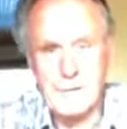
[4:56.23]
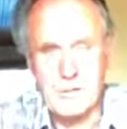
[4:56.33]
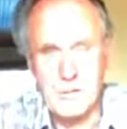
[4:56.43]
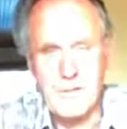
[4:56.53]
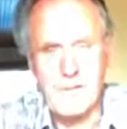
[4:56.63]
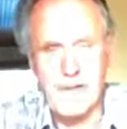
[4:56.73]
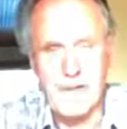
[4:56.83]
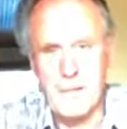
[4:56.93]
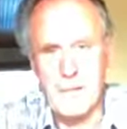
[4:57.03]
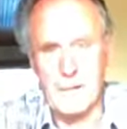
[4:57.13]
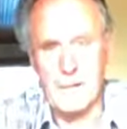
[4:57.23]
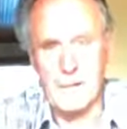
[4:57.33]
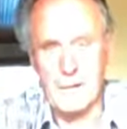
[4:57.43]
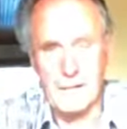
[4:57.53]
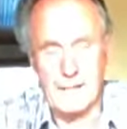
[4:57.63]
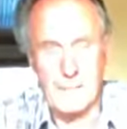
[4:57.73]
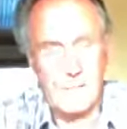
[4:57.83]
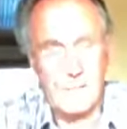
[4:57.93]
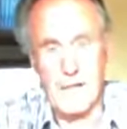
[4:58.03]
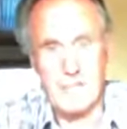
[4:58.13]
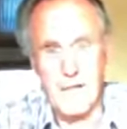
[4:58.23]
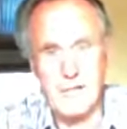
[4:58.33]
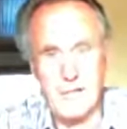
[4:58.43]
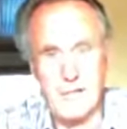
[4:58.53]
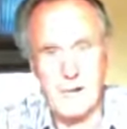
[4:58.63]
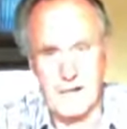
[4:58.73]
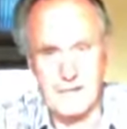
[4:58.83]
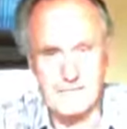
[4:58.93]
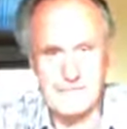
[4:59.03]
So we need to find a bit more, and it must be in me somewhere.